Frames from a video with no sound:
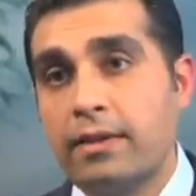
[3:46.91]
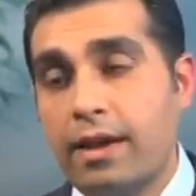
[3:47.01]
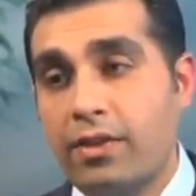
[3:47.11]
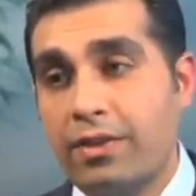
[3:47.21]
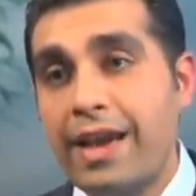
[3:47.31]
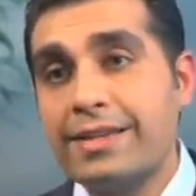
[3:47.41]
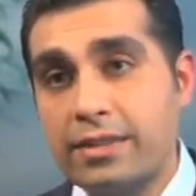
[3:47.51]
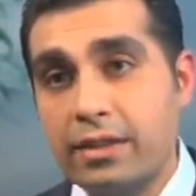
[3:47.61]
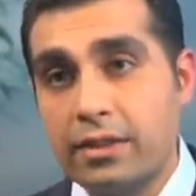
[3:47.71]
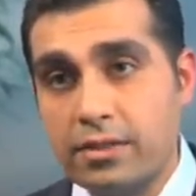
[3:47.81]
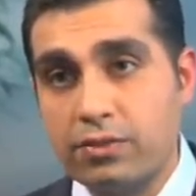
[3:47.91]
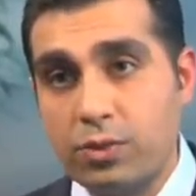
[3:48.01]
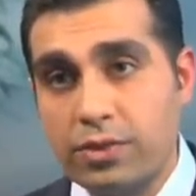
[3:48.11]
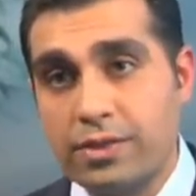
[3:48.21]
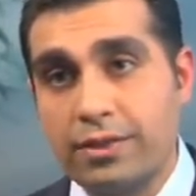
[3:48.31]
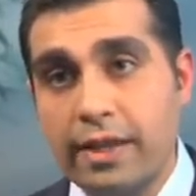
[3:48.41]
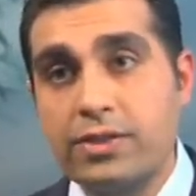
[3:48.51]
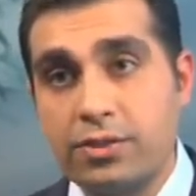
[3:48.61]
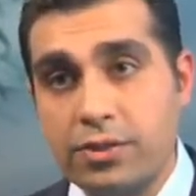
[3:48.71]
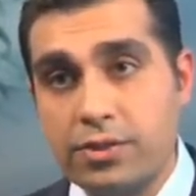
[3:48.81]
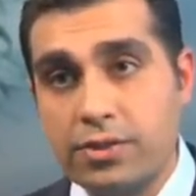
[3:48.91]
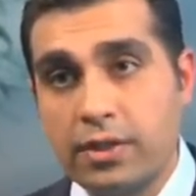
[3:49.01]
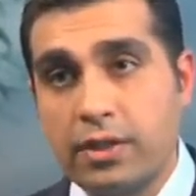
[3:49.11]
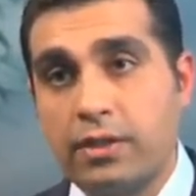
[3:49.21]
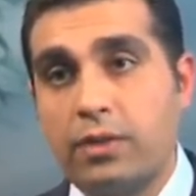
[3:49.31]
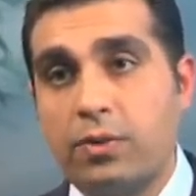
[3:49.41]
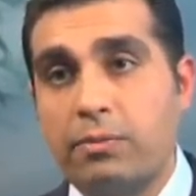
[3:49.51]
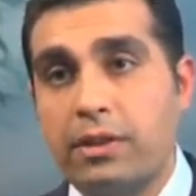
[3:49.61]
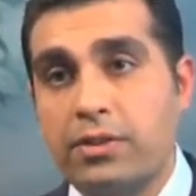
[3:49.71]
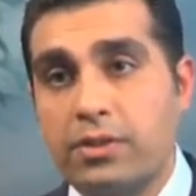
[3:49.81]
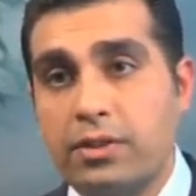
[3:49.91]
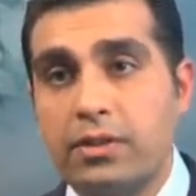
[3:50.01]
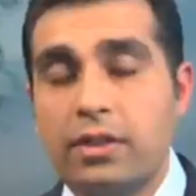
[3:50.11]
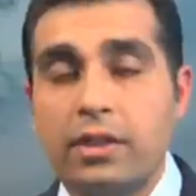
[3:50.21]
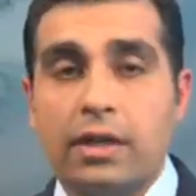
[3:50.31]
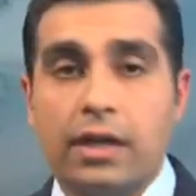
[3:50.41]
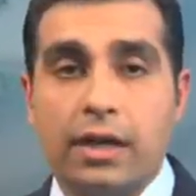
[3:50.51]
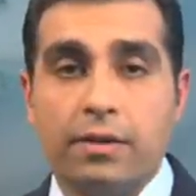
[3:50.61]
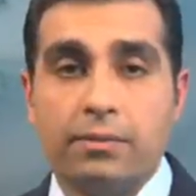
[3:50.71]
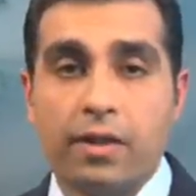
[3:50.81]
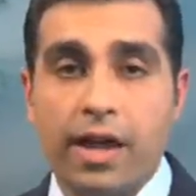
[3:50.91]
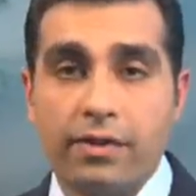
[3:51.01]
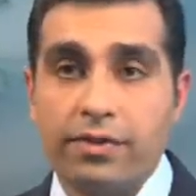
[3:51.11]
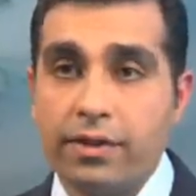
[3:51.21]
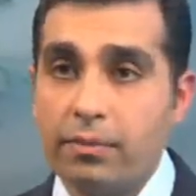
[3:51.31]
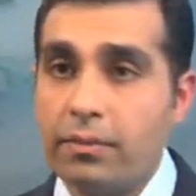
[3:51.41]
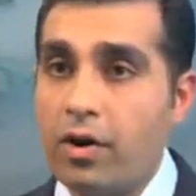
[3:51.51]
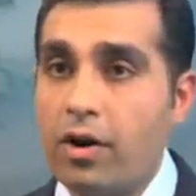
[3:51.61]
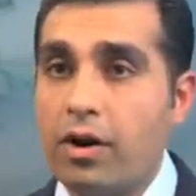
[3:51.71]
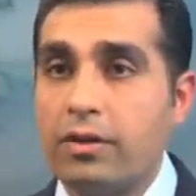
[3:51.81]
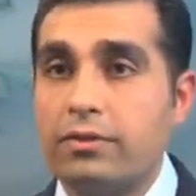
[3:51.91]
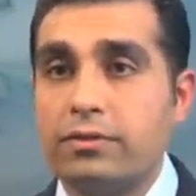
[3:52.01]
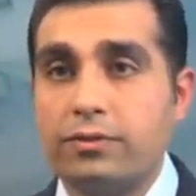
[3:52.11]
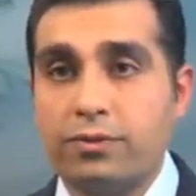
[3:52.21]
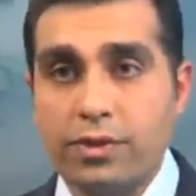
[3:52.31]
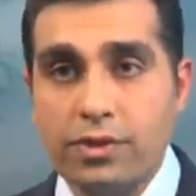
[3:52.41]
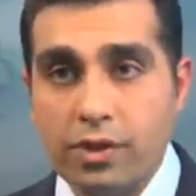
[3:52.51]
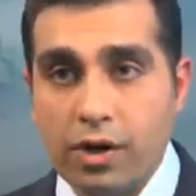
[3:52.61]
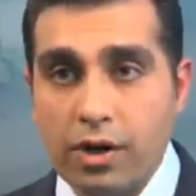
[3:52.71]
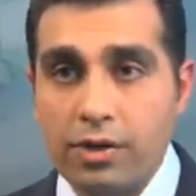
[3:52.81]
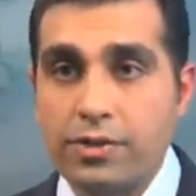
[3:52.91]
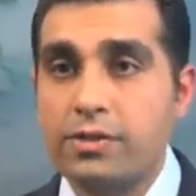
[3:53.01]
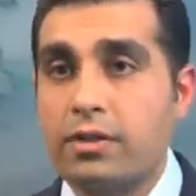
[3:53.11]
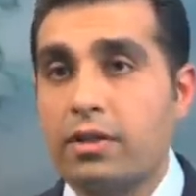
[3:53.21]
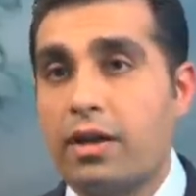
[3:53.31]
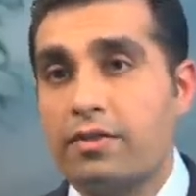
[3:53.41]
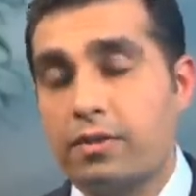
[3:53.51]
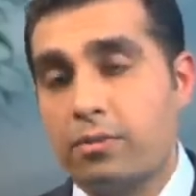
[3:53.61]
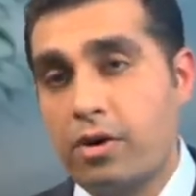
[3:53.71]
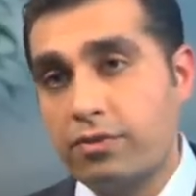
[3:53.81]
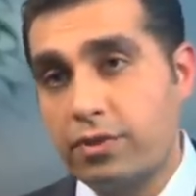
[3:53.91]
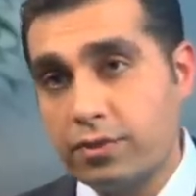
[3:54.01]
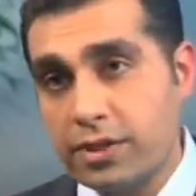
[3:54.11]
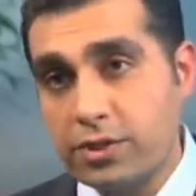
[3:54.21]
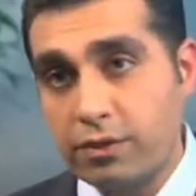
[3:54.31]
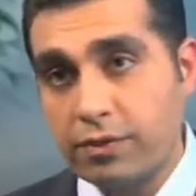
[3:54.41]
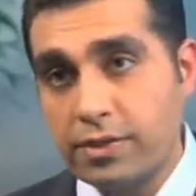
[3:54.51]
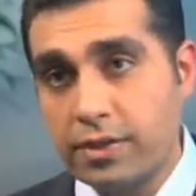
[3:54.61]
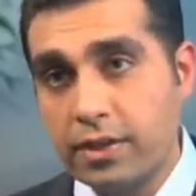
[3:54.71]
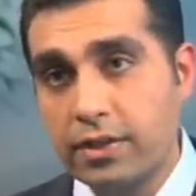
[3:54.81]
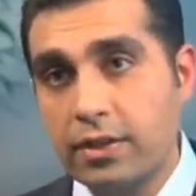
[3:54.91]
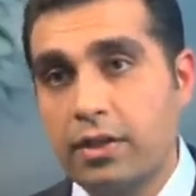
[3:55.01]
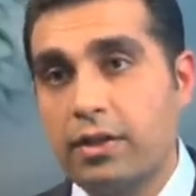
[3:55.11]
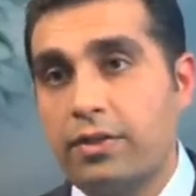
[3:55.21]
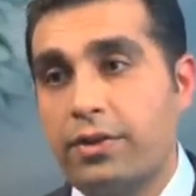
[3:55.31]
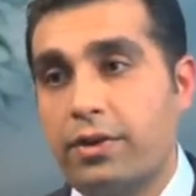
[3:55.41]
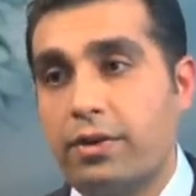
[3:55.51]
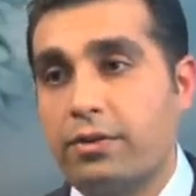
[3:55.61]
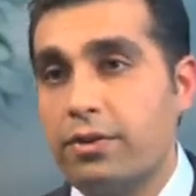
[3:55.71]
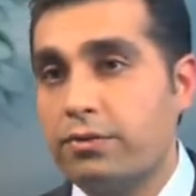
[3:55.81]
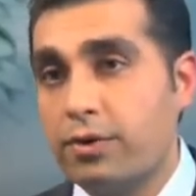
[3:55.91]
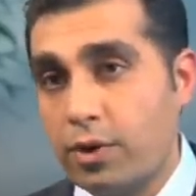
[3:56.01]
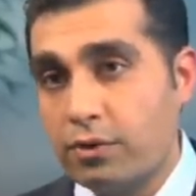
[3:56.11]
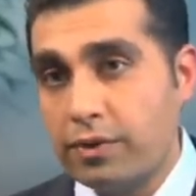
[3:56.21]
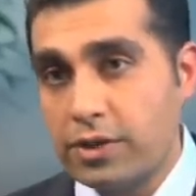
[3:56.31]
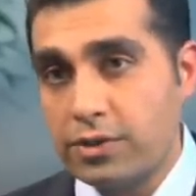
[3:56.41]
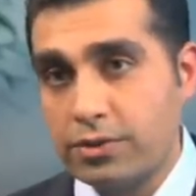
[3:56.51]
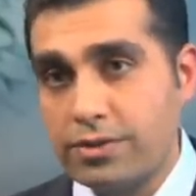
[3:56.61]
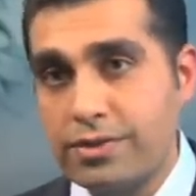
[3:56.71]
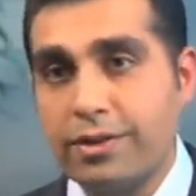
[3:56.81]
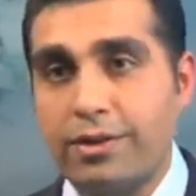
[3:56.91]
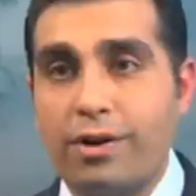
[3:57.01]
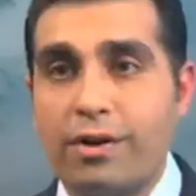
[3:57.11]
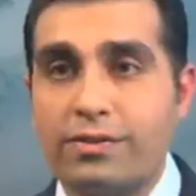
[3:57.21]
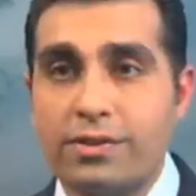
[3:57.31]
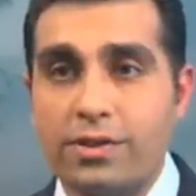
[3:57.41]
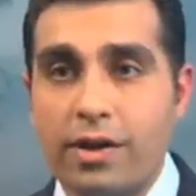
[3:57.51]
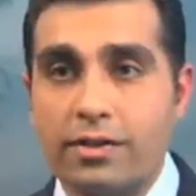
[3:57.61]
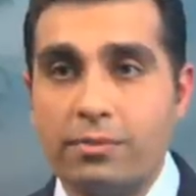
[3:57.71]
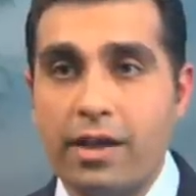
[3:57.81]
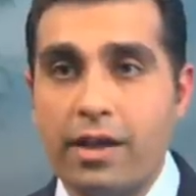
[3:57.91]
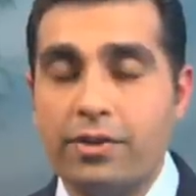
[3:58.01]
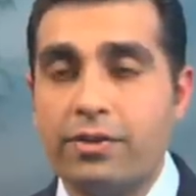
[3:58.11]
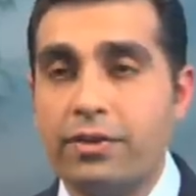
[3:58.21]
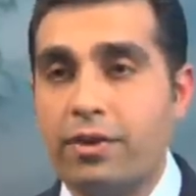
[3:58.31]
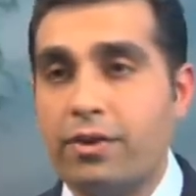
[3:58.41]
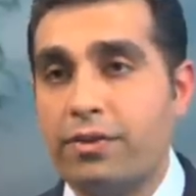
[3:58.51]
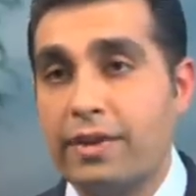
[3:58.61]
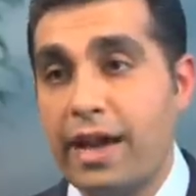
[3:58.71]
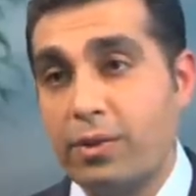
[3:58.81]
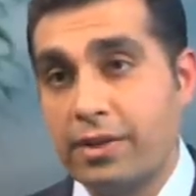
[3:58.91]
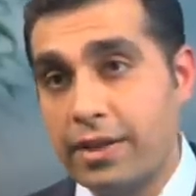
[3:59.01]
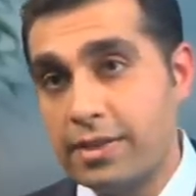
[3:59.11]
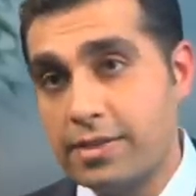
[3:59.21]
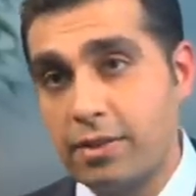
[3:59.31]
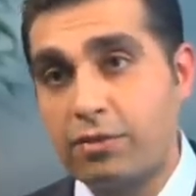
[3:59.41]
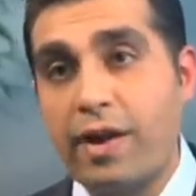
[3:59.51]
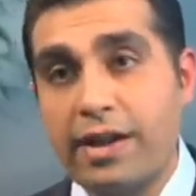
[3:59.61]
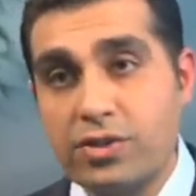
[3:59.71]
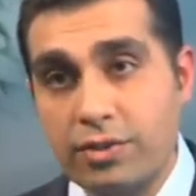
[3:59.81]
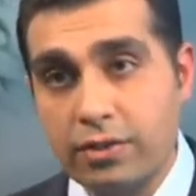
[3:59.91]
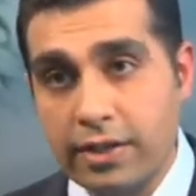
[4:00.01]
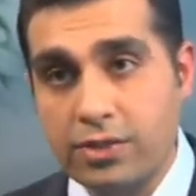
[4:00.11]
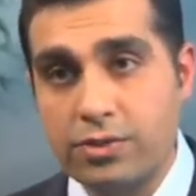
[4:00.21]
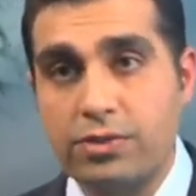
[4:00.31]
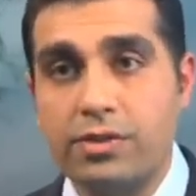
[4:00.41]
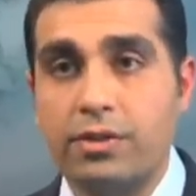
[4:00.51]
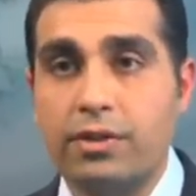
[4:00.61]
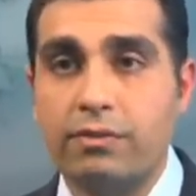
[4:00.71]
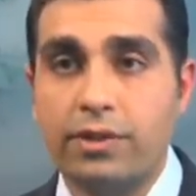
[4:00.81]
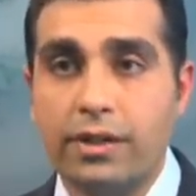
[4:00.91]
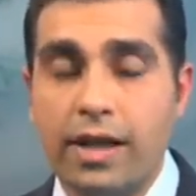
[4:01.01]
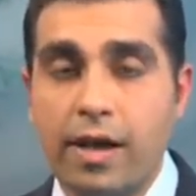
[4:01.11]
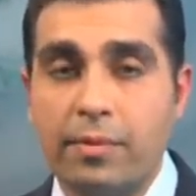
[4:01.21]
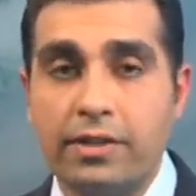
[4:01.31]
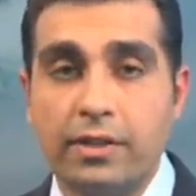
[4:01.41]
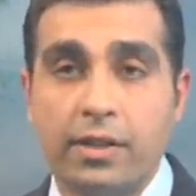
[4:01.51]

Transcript: Now the last thing is, of course, the lasers that we mentioned. A lot of them are for scars, a lot of them are for resurfacing. There are the photofacials that are often talked about. There are nowadays the fractional lasers that are very common.